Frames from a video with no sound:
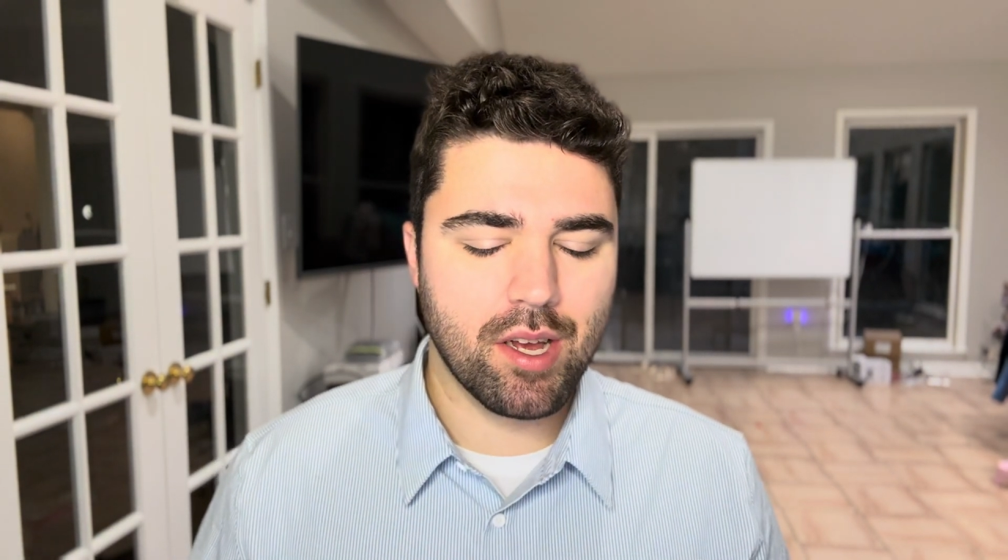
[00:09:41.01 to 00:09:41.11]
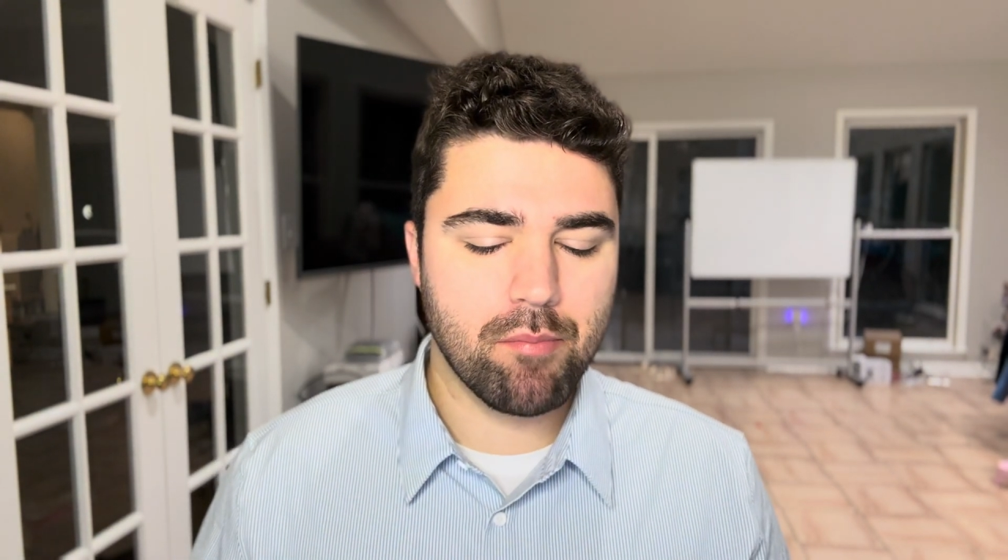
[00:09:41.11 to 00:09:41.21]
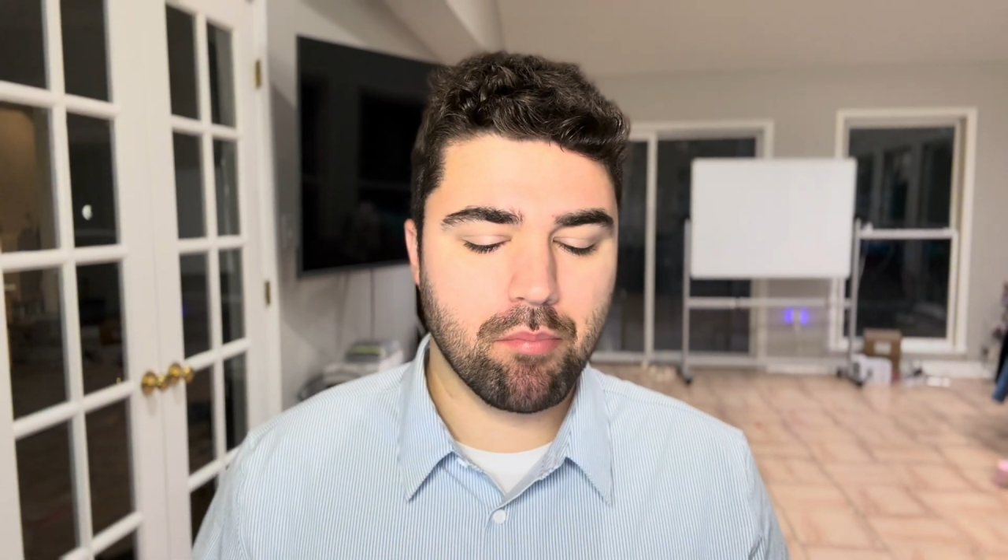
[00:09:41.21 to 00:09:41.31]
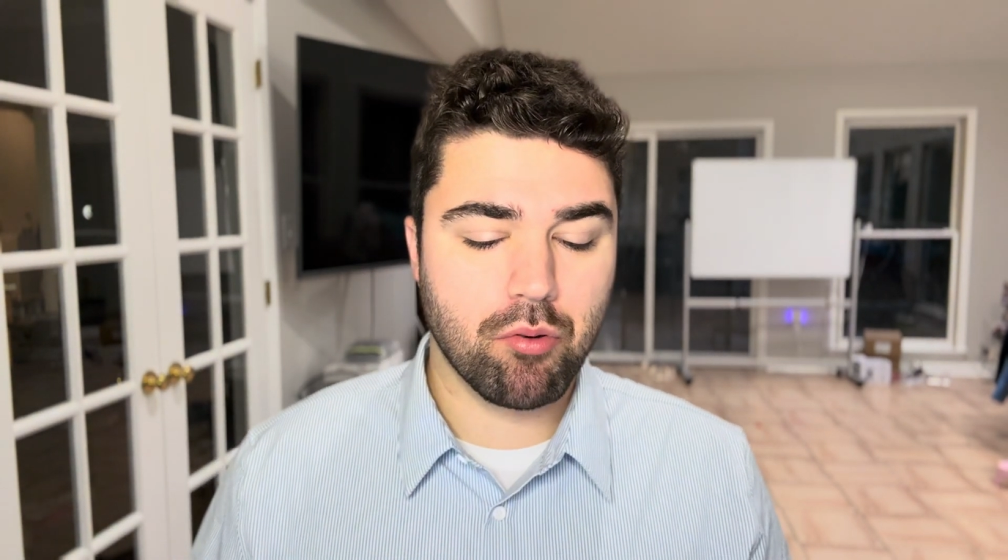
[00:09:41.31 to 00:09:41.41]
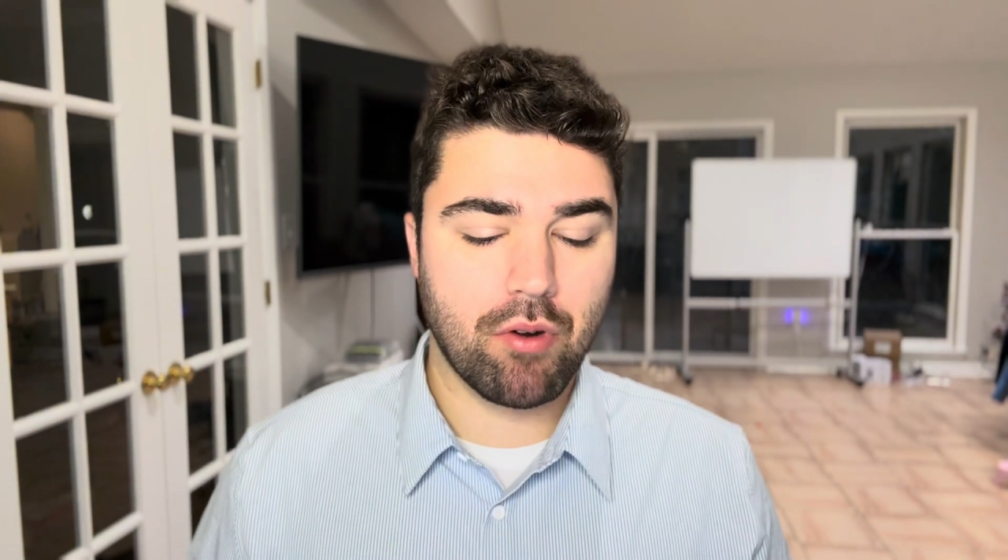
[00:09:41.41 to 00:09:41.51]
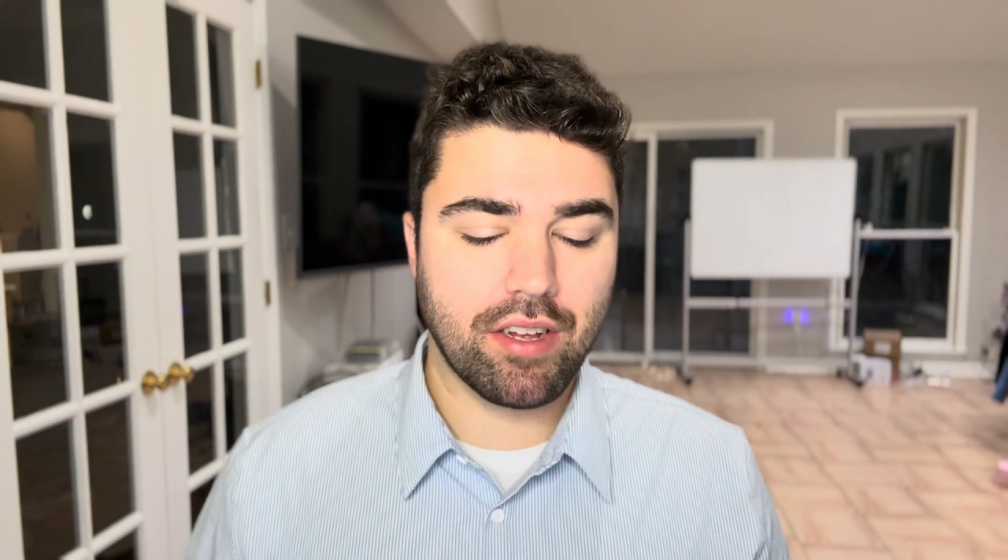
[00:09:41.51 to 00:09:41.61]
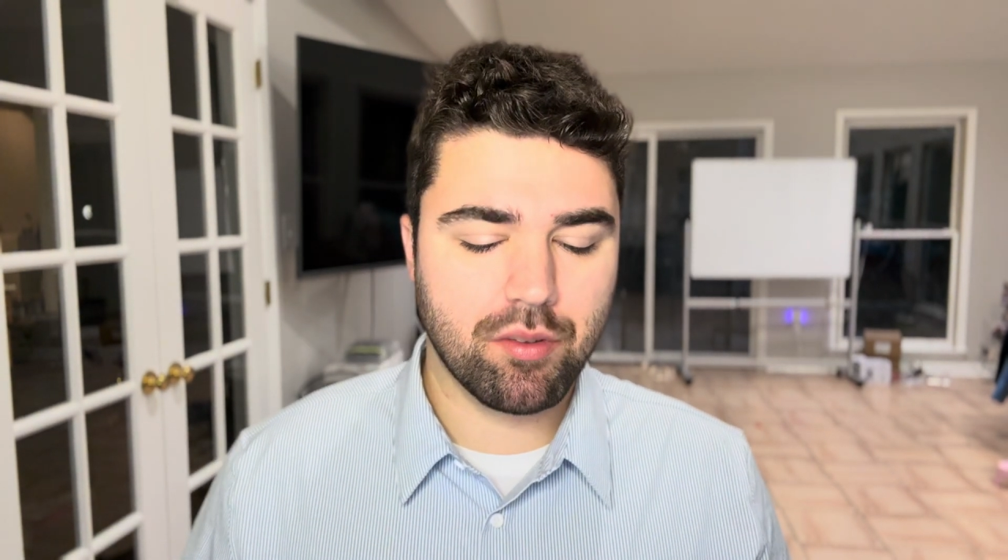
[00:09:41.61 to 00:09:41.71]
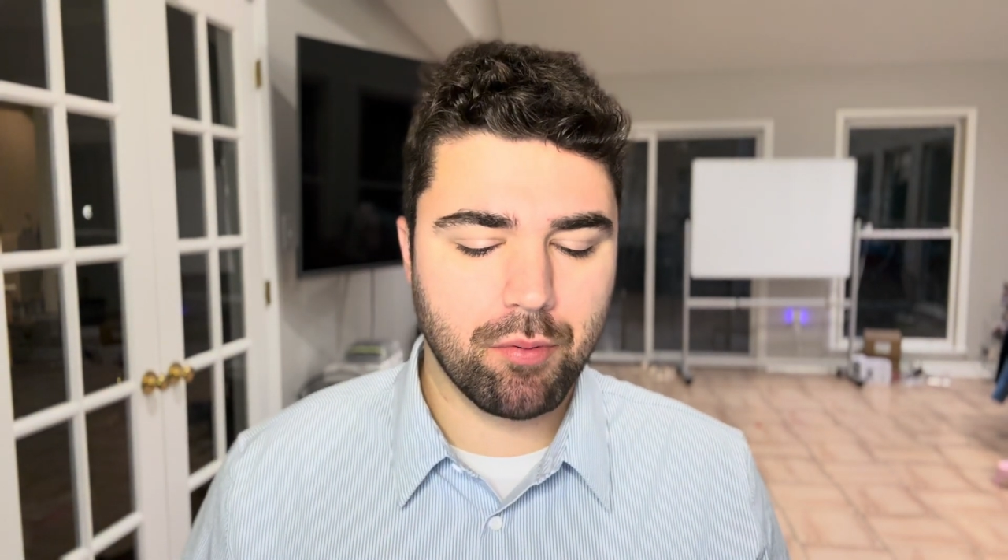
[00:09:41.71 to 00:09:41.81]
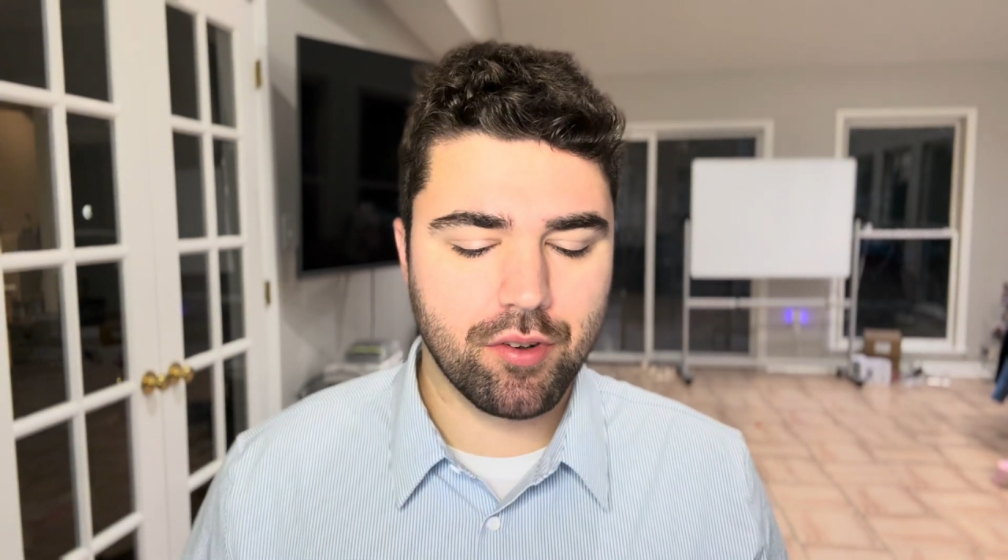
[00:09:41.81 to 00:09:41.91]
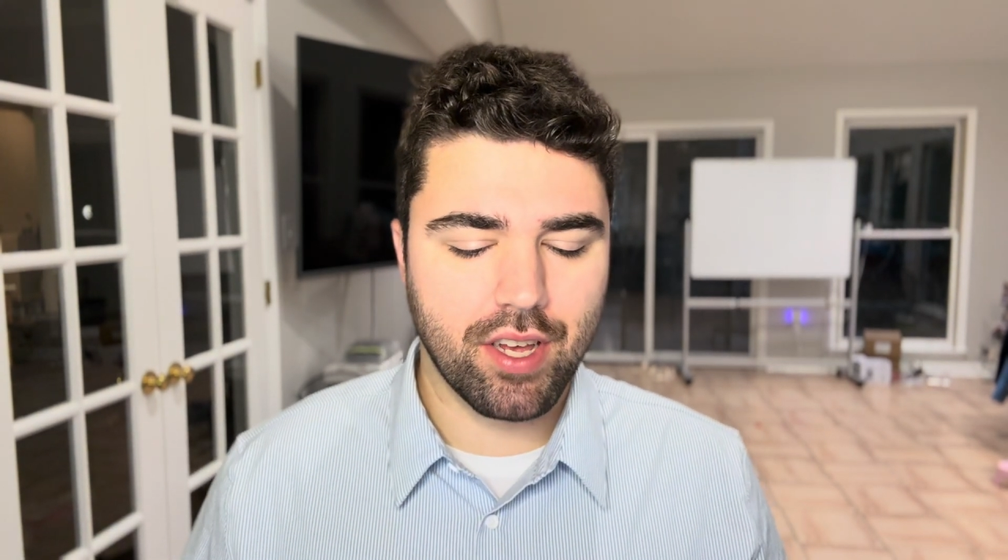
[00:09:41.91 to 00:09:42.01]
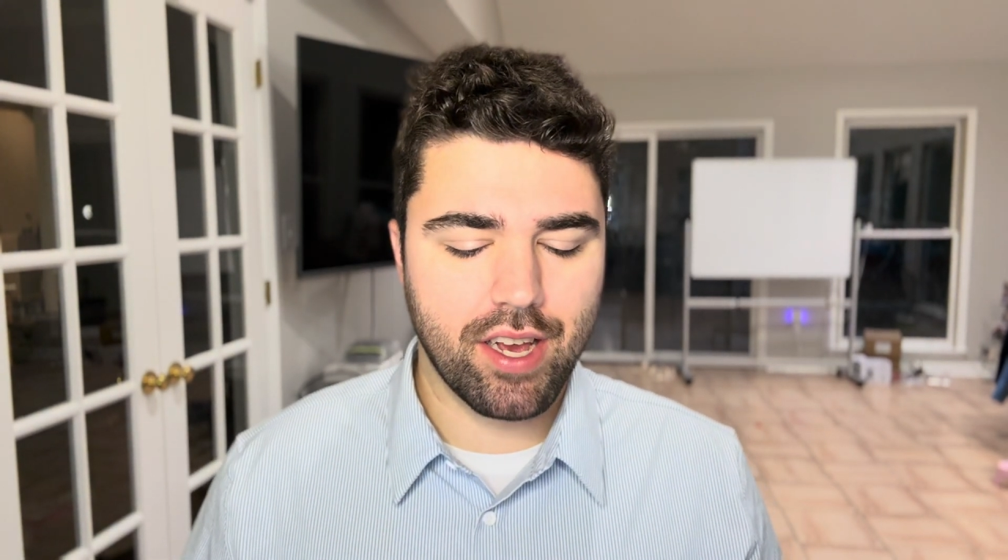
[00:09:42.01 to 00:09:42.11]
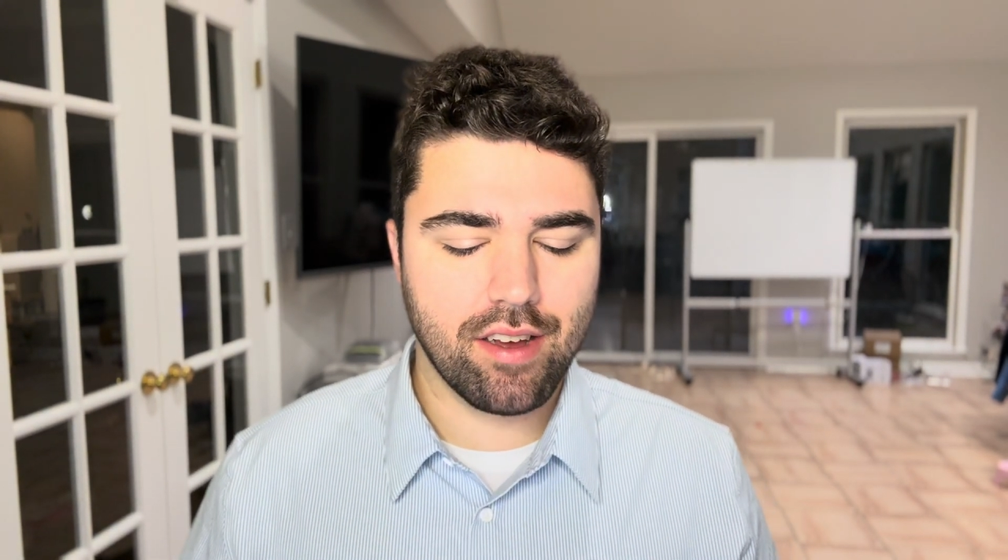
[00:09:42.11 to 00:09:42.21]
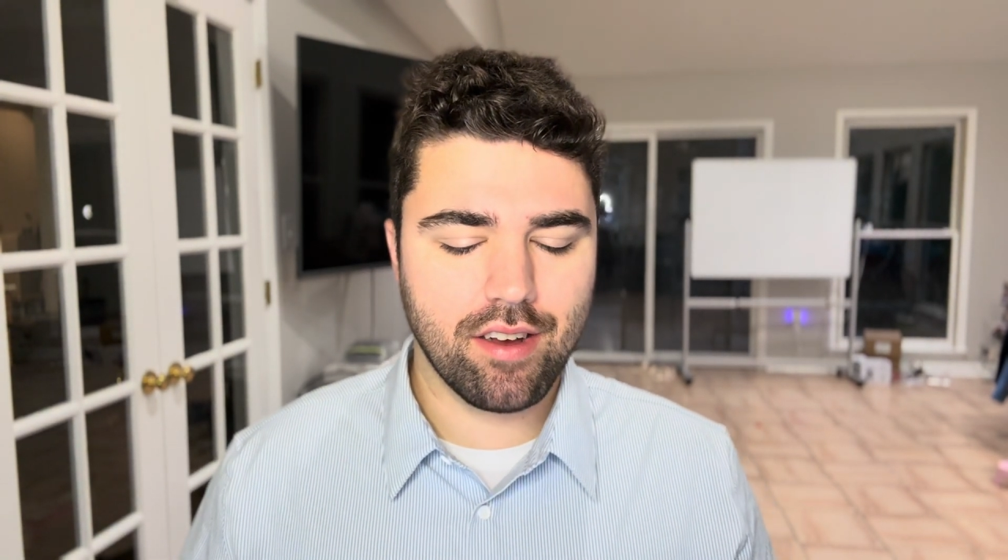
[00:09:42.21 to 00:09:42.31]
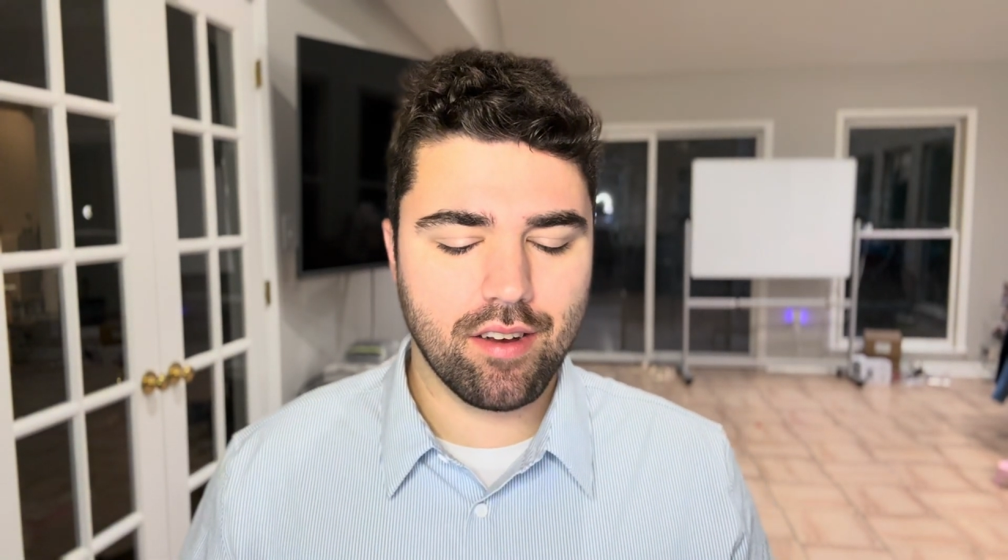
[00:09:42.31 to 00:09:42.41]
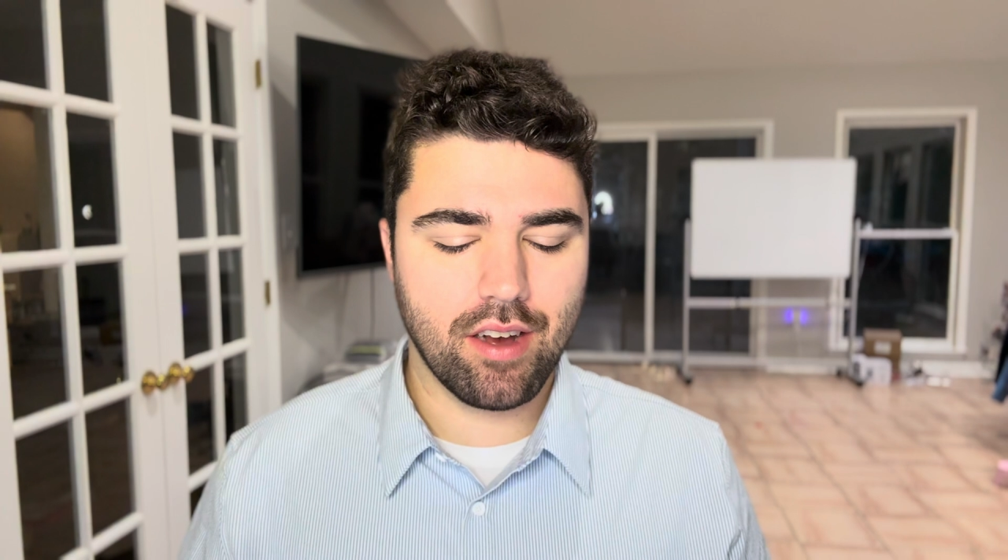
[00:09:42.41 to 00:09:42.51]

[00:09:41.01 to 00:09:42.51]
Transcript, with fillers: impressed per se.